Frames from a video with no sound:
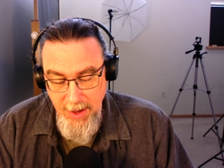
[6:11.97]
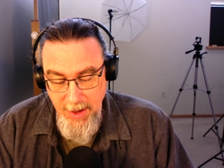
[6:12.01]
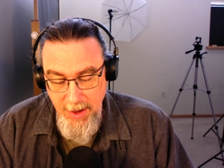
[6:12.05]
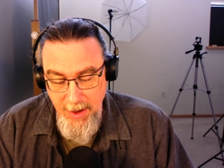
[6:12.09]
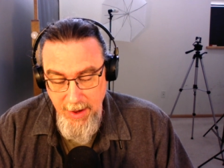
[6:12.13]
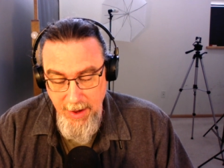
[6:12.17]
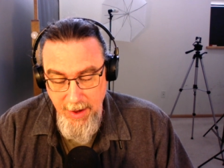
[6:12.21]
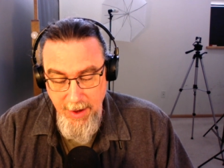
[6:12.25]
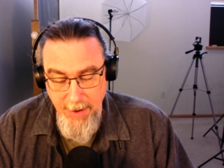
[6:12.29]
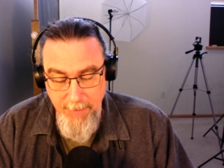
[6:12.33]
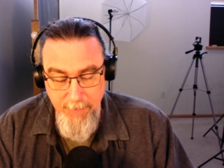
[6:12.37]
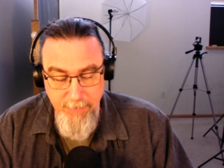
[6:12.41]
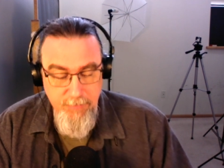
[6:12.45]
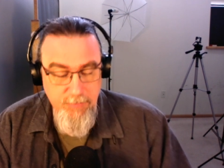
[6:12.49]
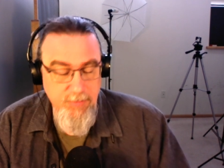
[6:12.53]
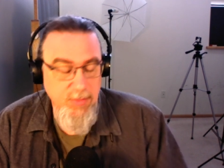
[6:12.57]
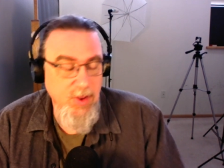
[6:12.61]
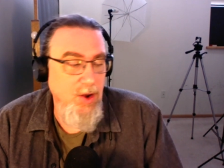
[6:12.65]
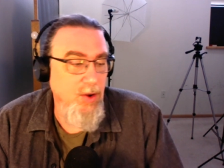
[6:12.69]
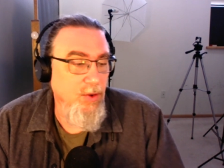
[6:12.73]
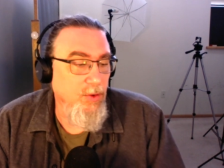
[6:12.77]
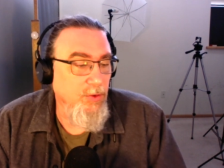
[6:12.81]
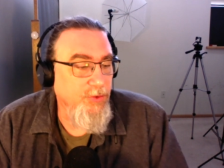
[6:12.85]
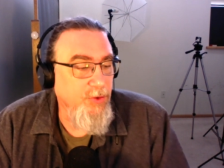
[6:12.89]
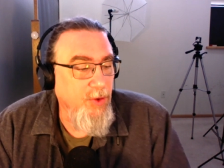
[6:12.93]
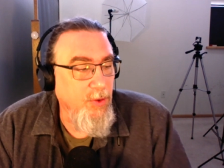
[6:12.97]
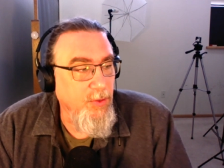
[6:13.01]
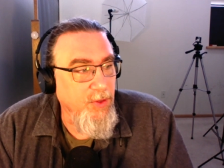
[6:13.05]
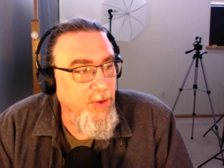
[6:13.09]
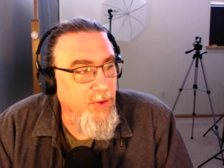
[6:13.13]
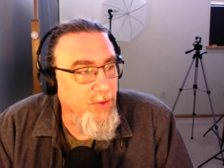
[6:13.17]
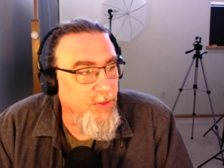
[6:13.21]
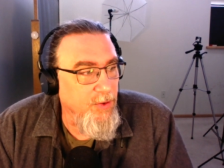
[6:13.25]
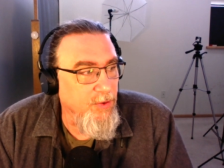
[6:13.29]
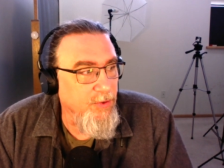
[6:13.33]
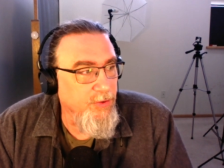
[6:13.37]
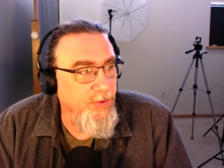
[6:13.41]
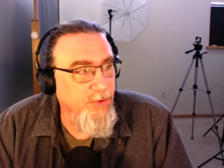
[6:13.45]
So that
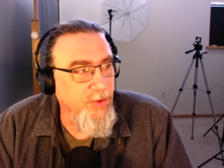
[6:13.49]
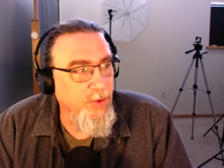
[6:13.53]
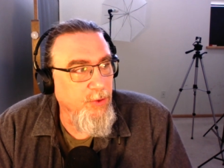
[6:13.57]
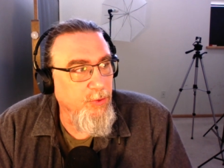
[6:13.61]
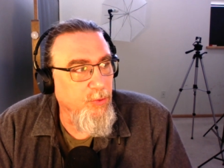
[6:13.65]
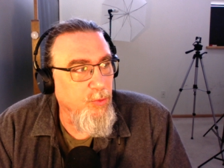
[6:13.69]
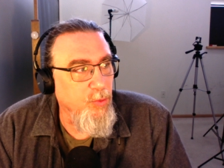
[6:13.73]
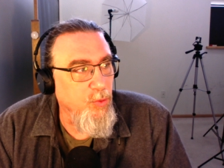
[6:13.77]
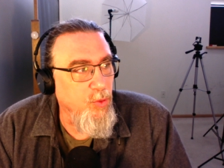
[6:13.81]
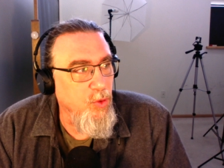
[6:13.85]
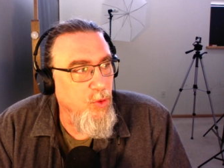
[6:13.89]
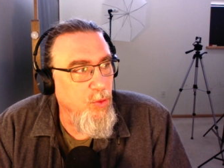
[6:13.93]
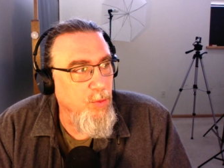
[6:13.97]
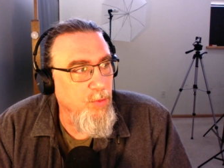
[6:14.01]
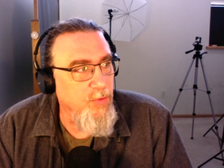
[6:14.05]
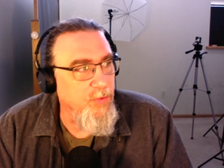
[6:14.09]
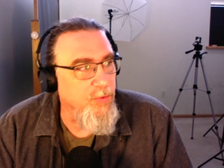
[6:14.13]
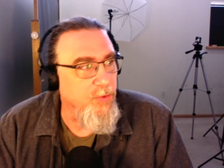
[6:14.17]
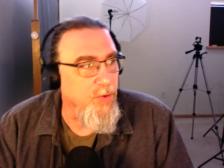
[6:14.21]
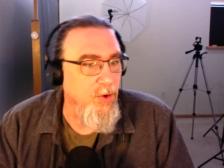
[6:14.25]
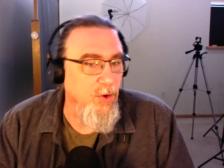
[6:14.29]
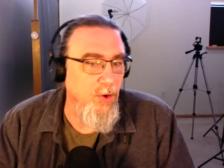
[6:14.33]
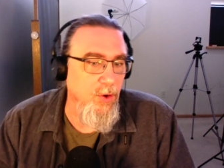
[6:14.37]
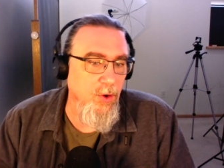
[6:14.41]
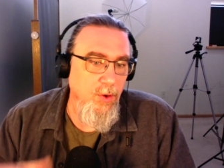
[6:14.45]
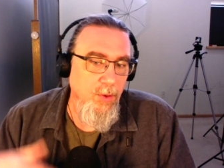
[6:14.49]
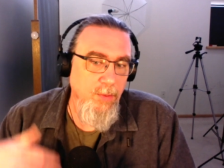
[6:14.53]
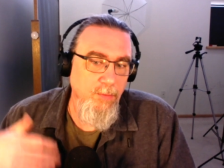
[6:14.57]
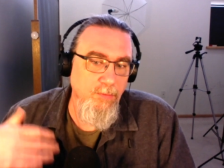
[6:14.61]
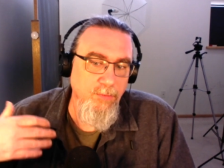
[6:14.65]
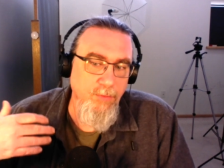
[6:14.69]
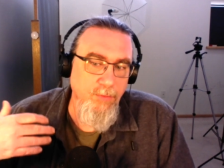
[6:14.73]
there's room for